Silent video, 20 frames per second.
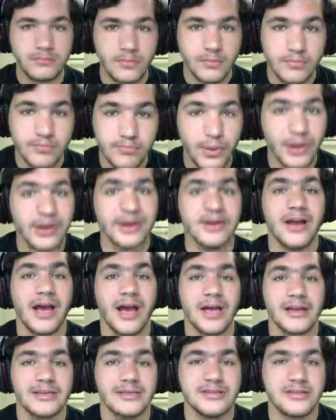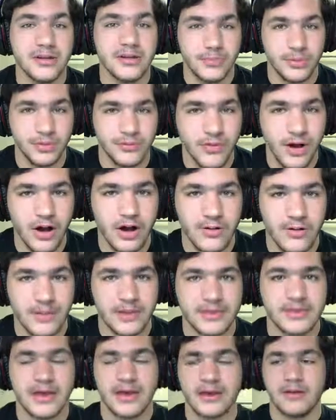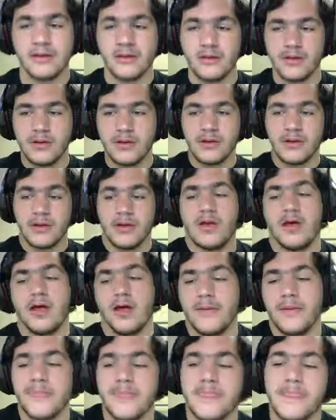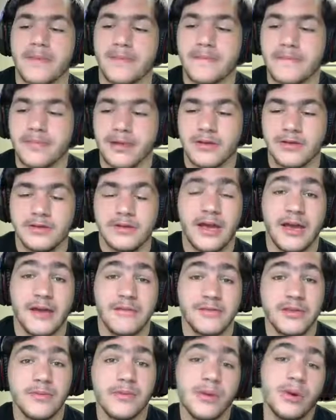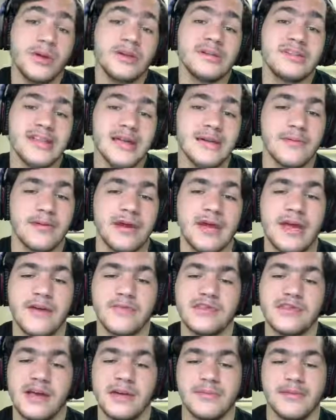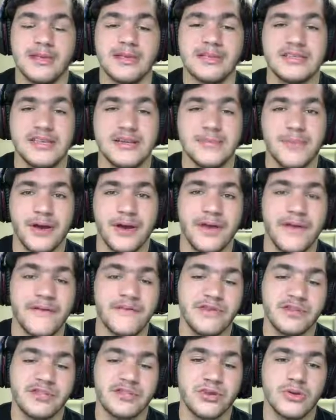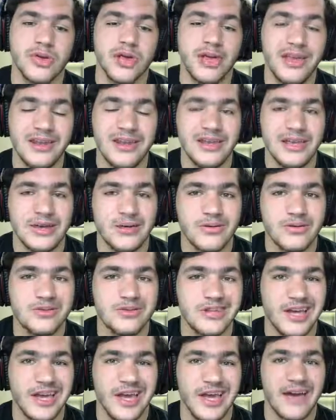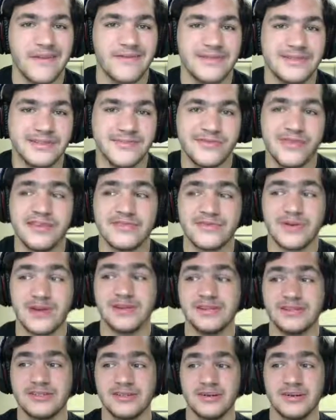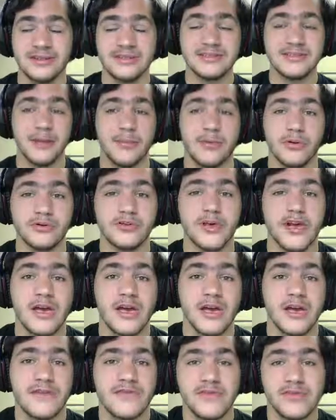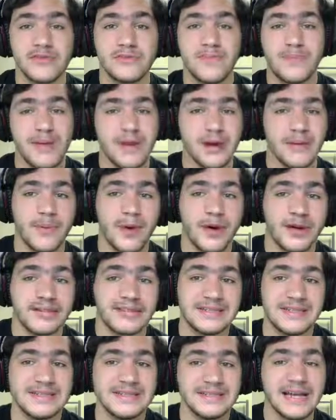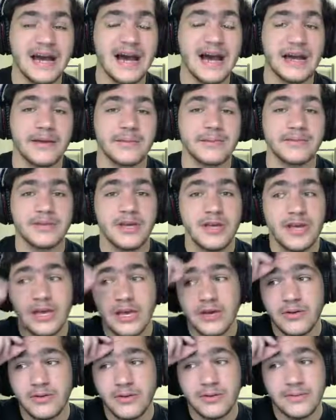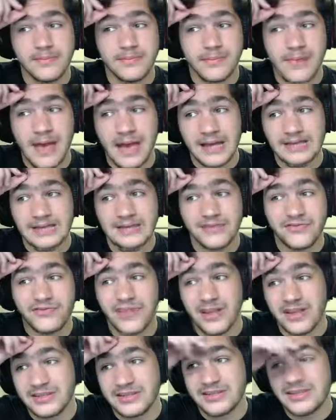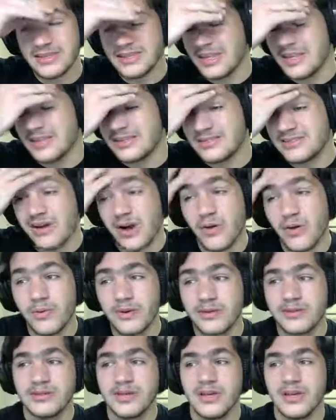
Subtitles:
But I could still be wrong about that. It would have the ability Stamina. Every time it gets hit by a physical hit, it would have its defense raised, so it doubles. If you beat up on it 6 times, it would get max defense, and that's always